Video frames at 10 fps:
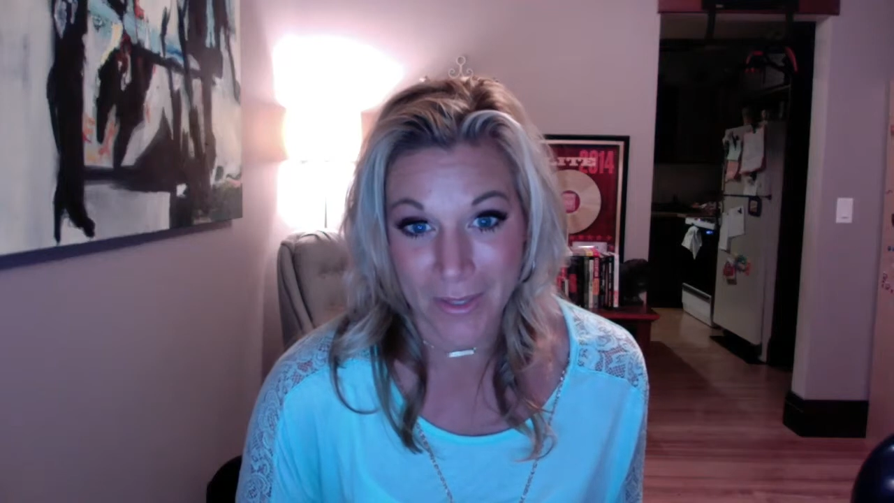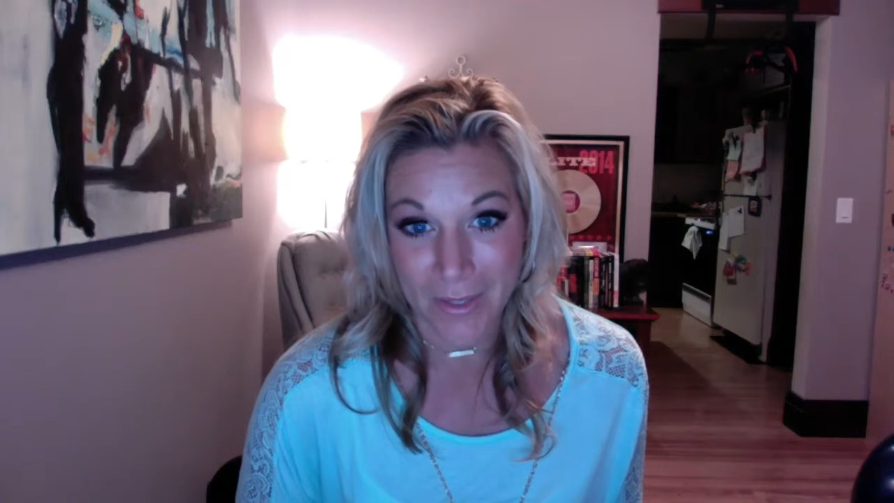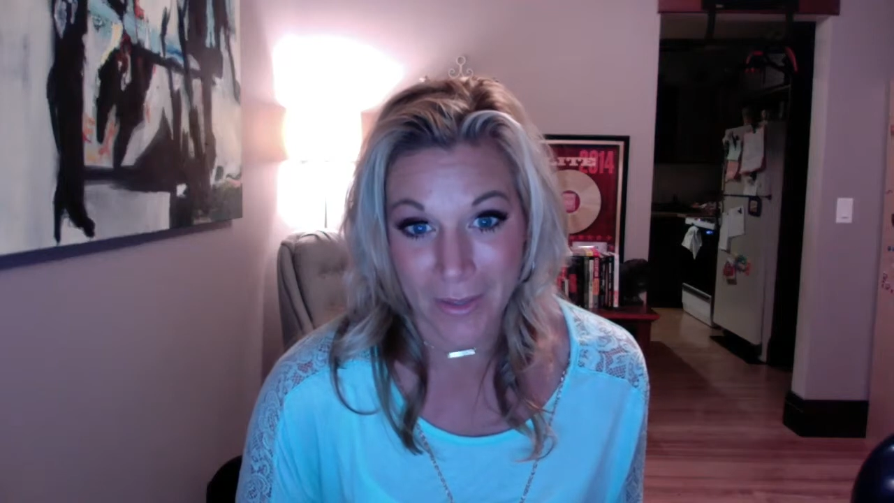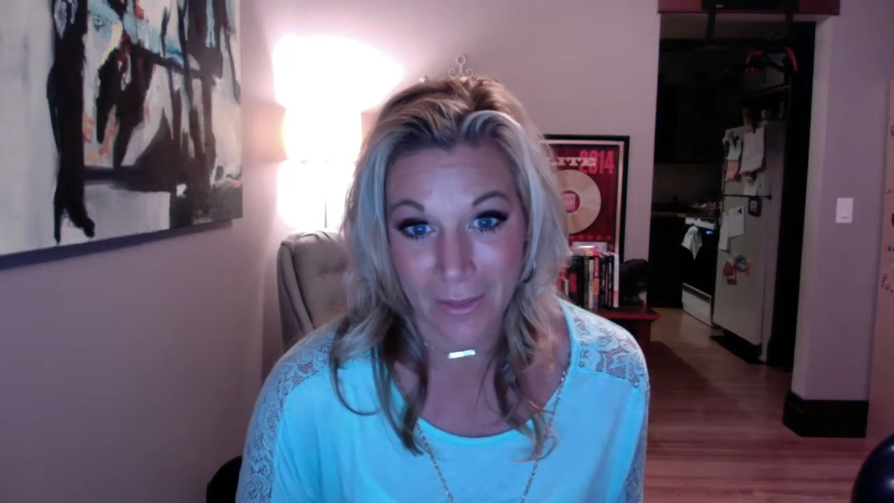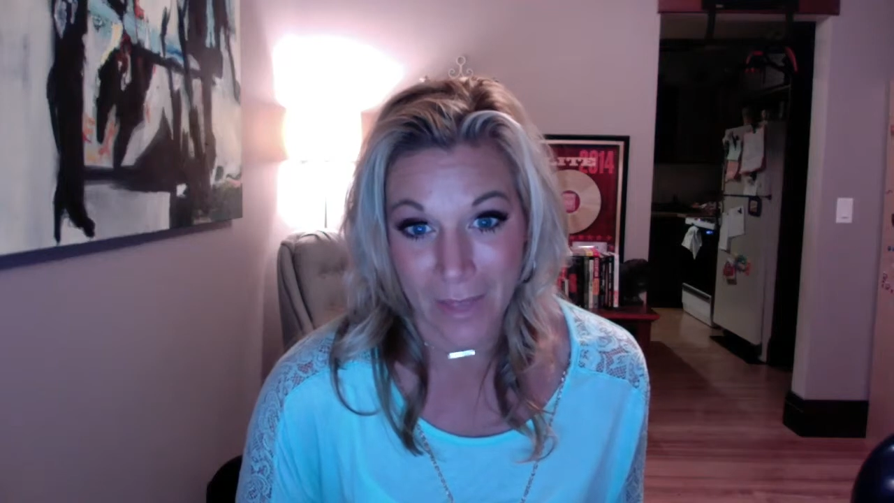
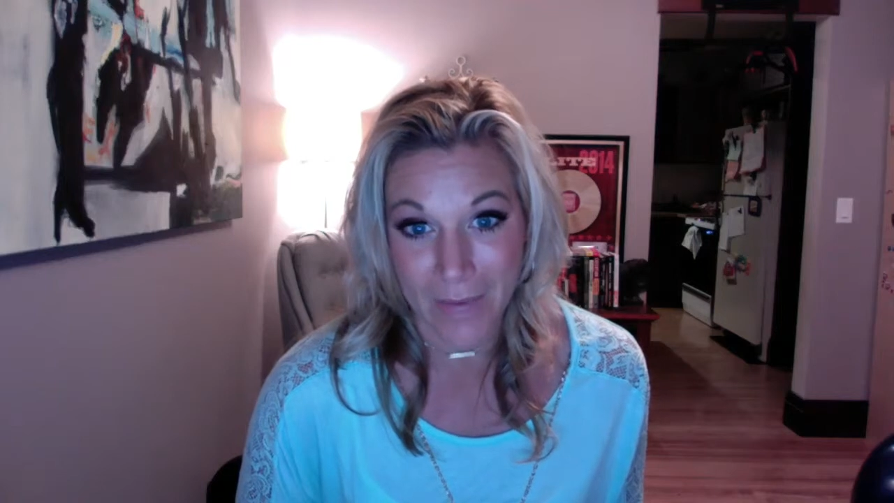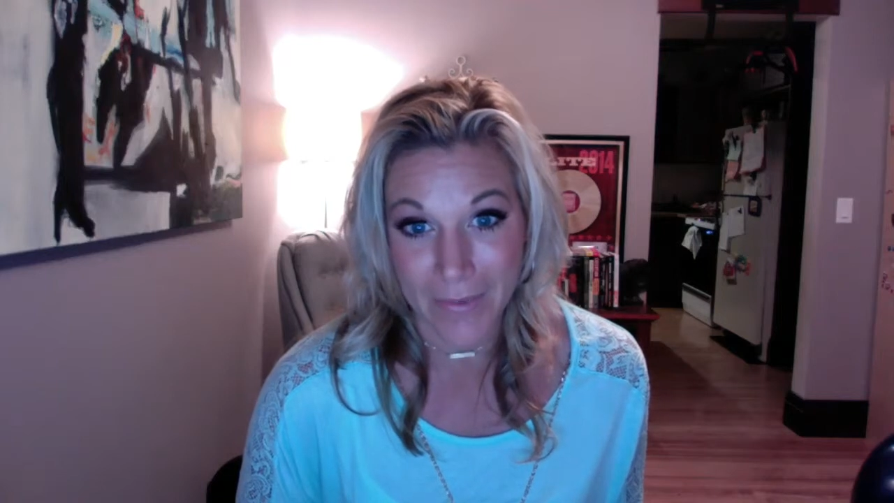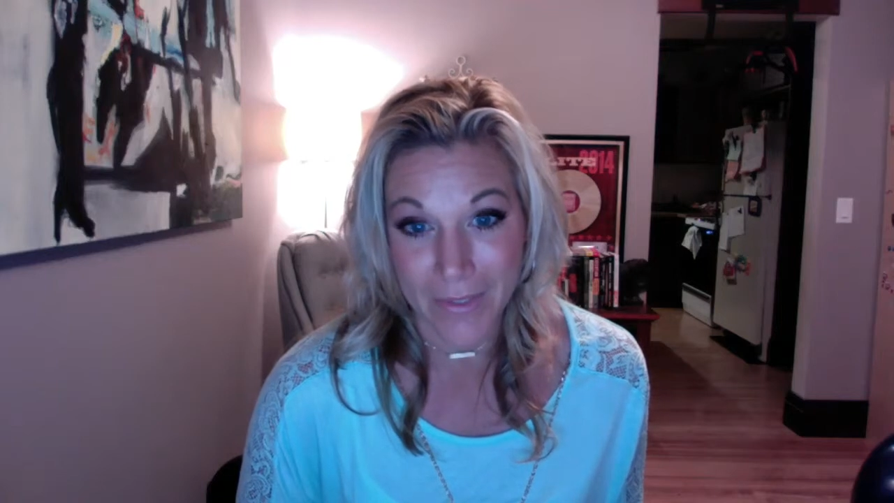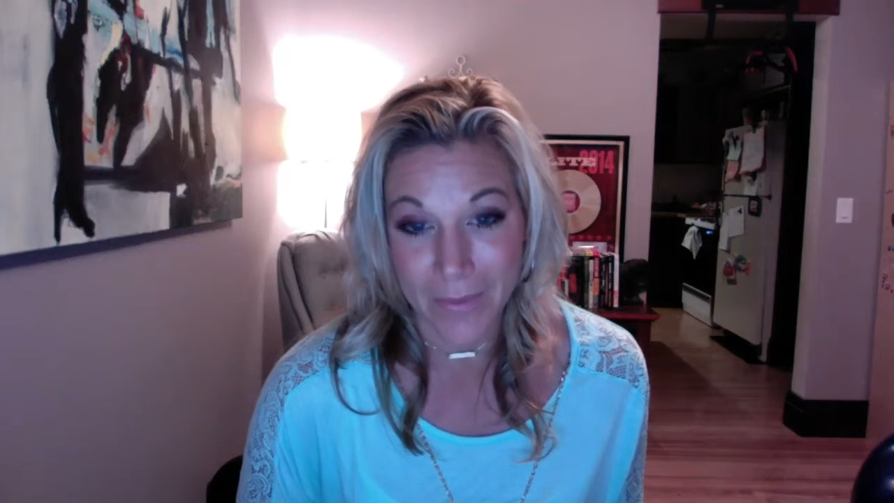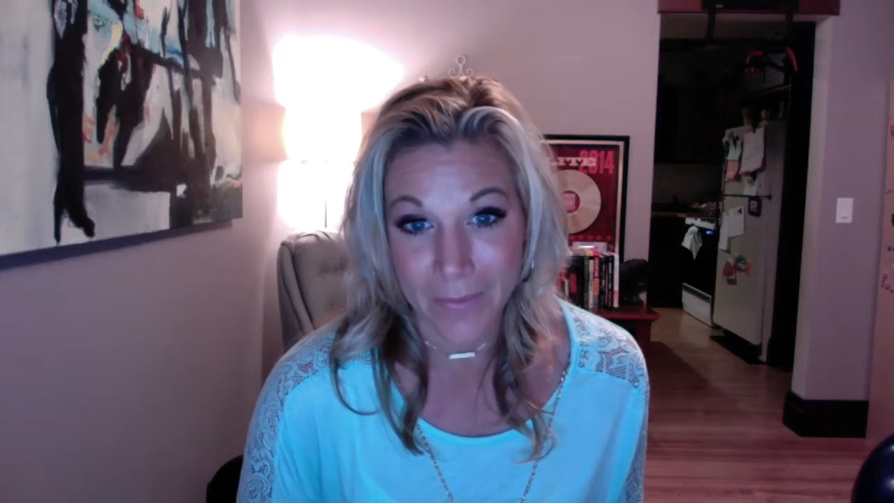in their
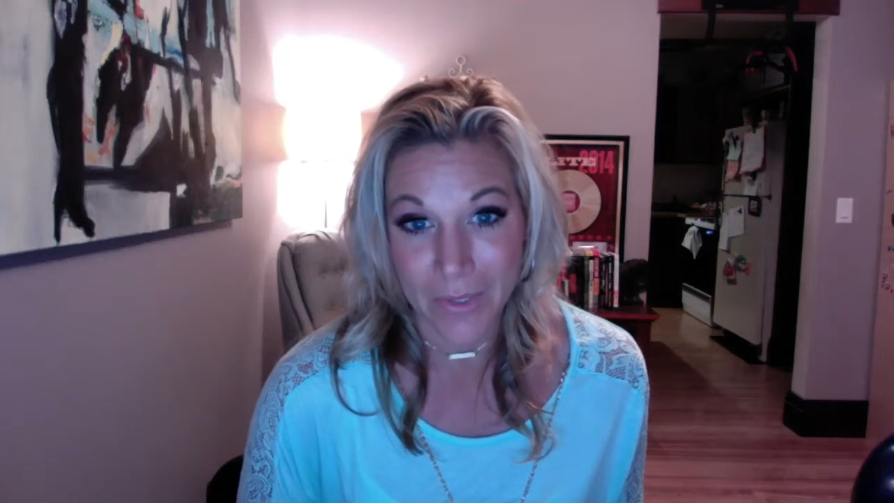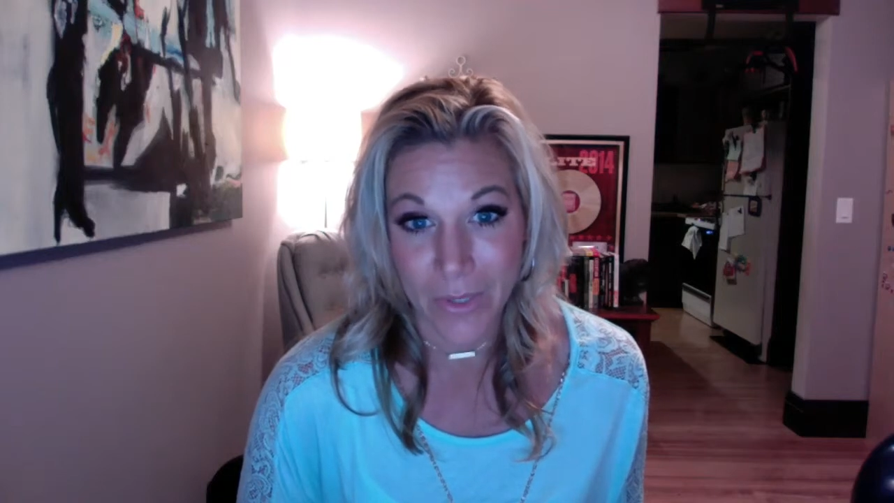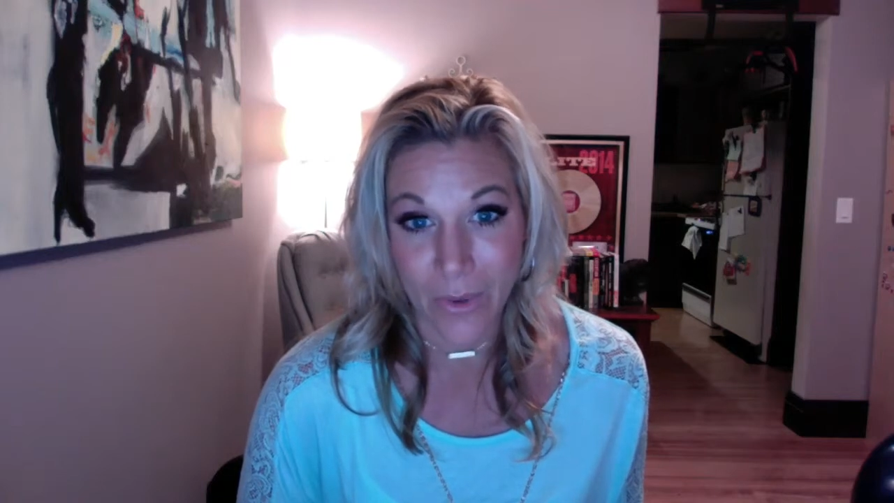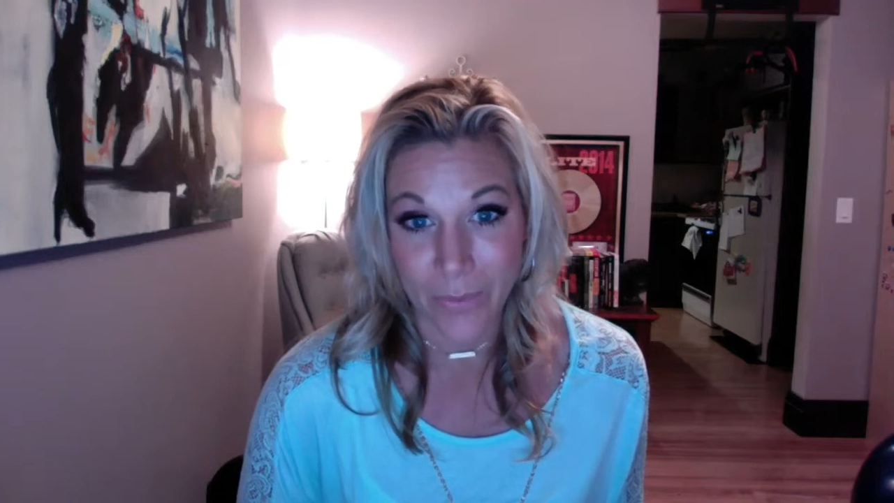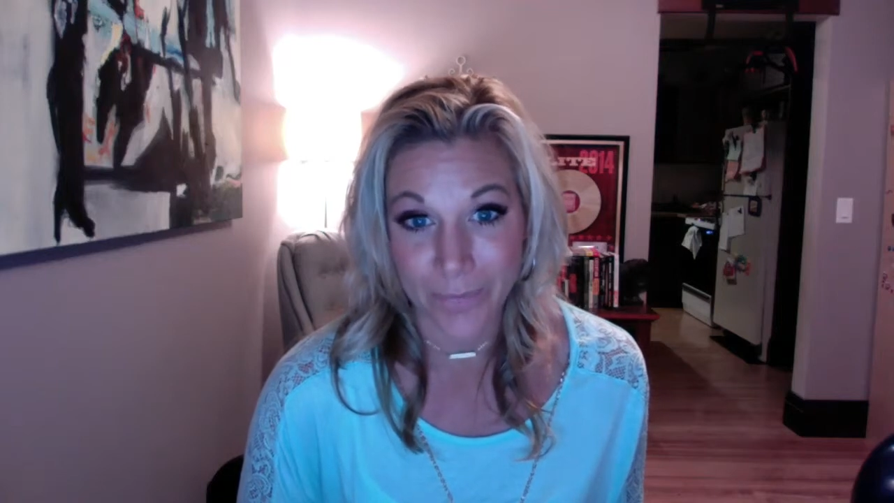lives.
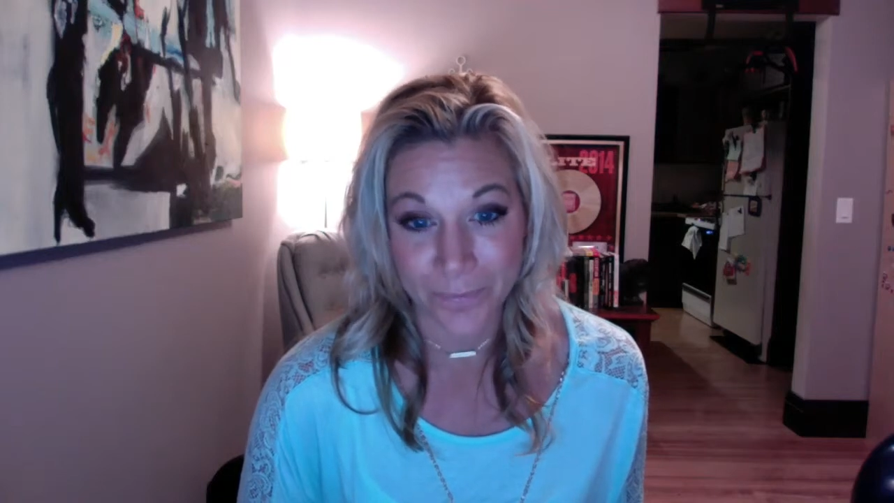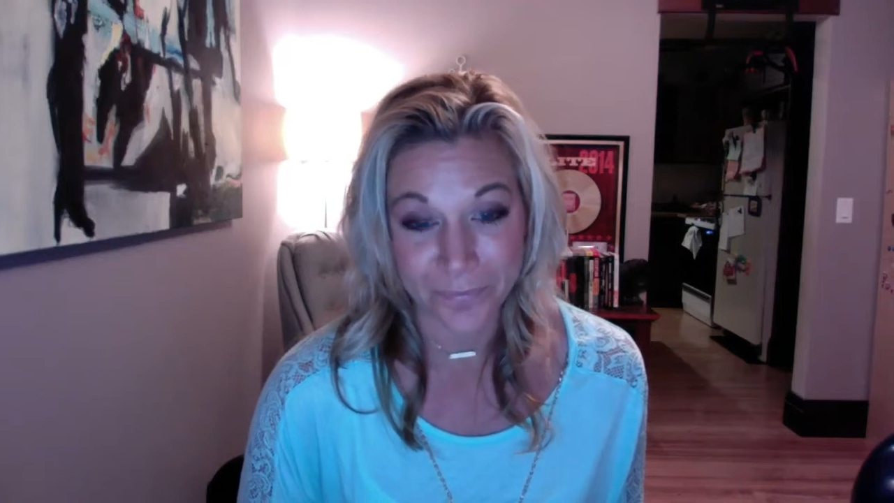So